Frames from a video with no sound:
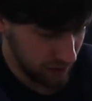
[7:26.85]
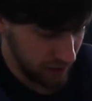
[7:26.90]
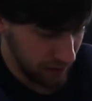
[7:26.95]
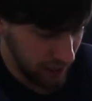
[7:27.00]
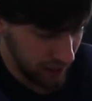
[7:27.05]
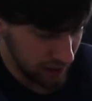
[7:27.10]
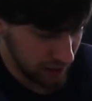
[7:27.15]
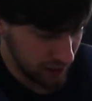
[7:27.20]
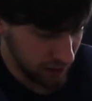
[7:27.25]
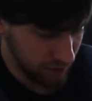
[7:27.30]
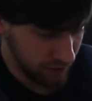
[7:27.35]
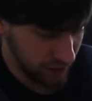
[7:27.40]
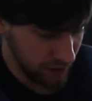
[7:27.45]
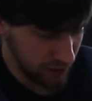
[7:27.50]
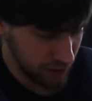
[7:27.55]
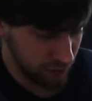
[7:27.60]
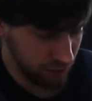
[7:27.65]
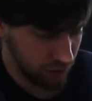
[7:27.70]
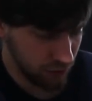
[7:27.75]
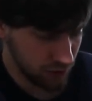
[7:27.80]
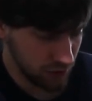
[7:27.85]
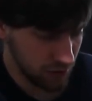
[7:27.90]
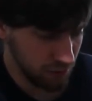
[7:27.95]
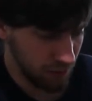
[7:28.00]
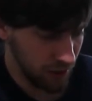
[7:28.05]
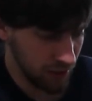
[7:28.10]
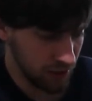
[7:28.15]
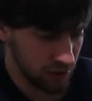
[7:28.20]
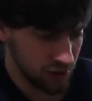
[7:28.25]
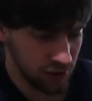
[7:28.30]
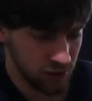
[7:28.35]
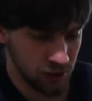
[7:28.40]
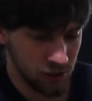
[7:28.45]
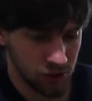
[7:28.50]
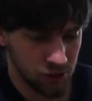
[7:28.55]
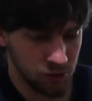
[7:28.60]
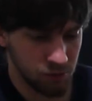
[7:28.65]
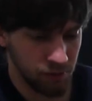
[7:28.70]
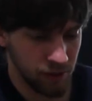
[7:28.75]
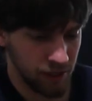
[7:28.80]
I love that it's fully modular.
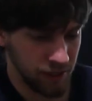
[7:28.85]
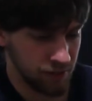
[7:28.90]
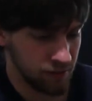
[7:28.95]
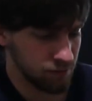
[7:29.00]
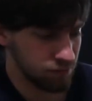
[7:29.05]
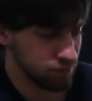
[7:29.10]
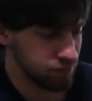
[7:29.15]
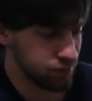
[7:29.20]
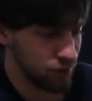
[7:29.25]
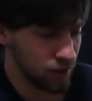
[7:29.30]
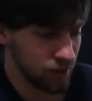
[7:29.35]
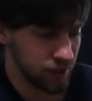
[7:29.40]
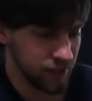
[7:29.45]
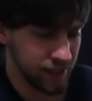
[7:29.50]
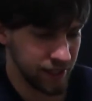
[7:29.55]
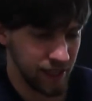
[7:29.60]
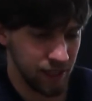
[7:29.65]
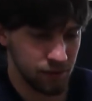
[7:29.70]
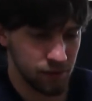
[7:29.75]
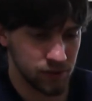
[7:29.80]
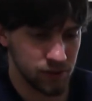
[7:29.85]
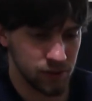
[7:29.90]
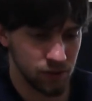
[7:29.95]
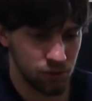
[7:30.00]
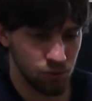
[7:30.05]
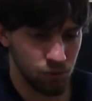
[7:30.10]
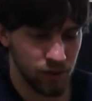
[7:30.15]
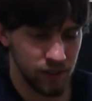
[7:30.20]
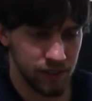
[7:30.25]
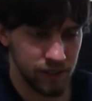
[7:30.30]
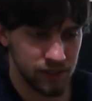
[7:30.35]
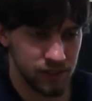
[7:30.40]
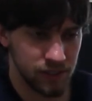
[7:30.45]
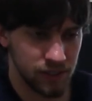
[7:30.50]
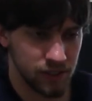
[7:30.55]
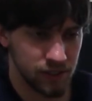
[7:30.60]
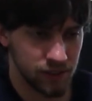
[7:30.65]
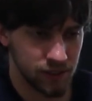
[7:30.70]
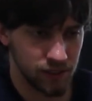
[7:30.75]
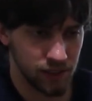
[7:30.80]
It should make plugging the cables in way
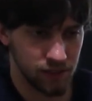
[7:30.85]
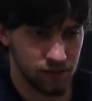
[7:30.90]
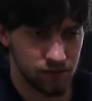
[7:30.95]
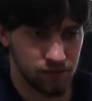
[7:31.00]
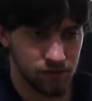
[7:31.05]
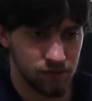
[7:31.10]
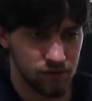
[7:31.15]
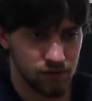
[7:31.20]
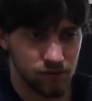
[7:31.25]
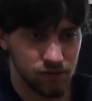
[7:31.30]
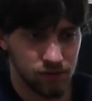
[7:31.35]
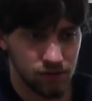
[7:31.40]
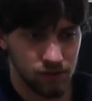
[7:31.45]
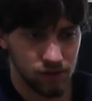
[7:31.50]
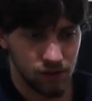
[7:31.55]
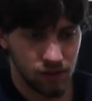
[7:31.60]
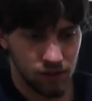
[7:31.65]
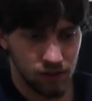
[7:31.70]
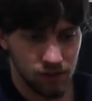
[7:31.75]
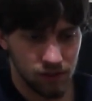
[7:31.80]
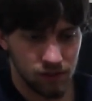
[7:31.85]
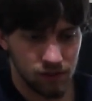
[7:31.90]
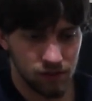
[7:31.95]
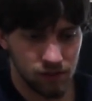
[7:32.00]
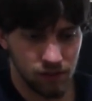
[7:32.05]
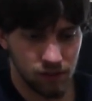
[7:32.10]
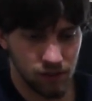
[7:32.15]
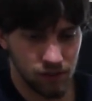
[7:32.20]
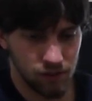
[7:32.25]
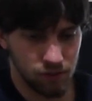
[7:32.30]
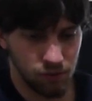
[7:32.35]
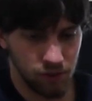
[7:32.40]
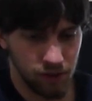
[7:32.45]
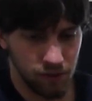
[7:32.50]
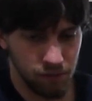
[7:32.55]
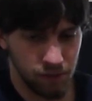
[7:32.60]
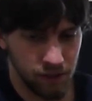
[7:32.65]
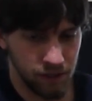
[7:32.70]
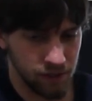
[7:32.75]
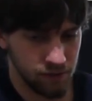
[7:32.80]
easier. You got 20
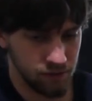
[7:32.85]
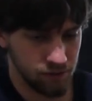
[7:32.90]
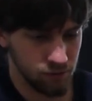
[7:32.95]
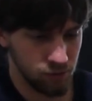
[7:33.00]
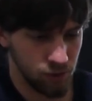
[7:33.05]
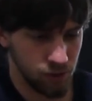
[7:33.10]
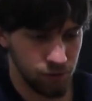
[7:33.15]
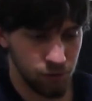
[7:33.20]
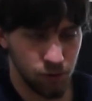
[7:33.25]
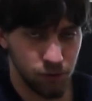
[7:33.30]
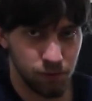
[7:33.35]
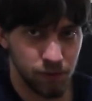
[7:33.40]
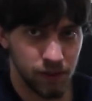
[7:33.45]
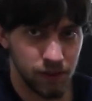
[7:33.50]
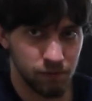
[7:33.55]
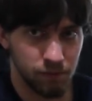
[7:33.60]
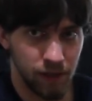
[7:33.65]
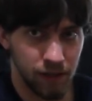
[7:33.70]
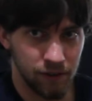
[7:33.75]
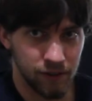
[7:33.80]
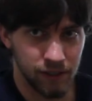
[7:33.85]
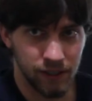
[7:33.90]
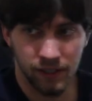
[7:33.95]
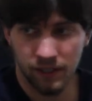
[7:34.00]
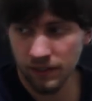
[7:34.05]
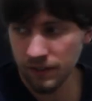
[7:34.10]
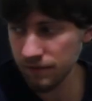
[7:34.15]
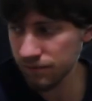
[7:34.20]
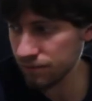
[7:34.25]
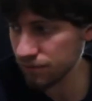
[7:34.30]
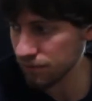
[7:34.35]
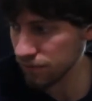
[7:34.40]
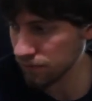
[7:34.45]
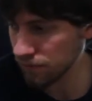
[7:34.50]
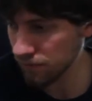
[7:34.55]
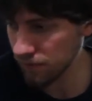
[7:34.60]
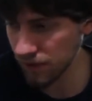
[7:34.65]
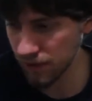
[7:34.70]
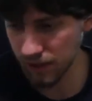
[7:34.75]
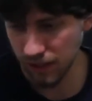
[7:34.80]
pin, 24 pin power here.
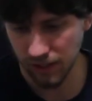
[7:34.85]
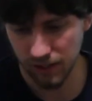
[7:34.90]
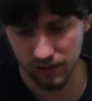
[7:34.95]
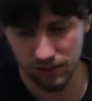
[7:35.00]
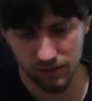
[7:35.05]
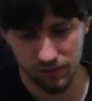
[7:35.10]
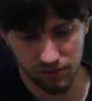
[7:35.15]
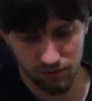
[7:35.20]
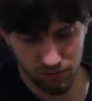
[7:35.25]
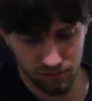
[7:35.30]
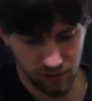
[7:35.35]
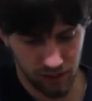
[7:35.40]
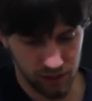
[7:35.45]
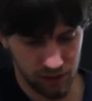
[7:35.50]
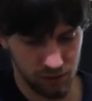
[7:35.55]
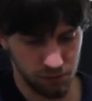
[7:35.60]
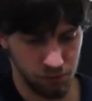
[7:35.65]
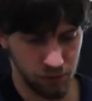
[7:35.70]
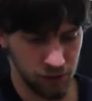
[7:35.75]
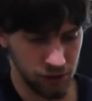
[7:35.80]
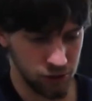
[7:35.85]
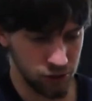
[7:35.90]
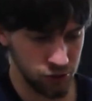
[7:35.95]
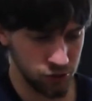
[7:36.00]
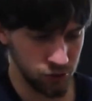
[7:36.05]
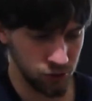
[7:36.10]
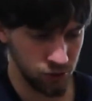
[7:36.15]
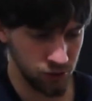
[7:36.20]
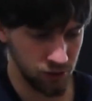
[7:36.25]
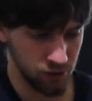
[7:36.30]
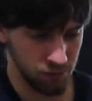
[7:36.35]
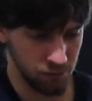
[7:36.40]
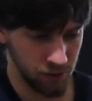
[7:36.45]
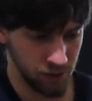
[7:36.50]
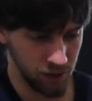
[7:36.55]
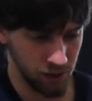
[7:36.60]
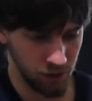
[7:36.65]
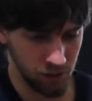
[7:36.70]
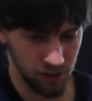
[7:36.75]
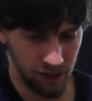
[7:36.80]
That's actually pretty short, but
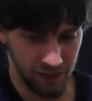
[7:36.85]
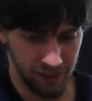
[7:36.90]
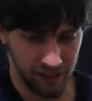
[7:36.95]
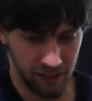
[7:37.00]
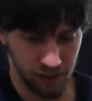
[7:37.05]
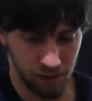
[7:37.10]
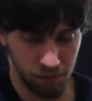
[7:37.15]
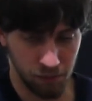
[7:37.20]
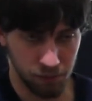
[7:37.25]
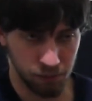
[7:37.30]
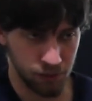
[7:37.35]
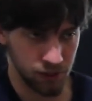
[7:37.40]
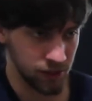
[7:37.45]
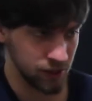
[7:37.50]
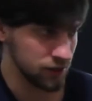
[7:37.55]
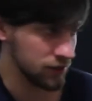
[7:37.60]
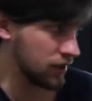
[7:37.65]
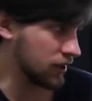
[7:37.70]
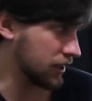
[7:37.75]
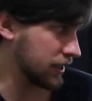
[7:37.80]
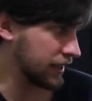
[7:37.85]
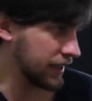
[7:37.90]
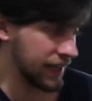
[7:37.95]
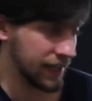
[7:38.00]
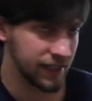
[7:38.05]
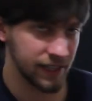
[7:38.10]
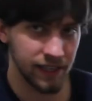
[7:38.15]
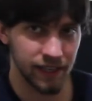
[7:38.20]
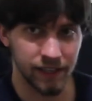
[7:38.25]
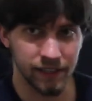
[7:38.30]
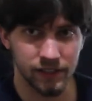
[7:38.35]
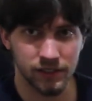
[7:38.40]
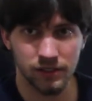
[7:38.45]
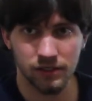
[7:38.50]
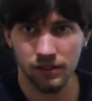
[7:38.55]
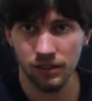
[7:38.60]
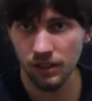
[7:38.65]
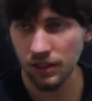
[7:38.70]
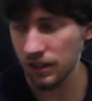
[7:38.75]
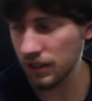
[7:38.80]
I think it'd be plenty long in that case.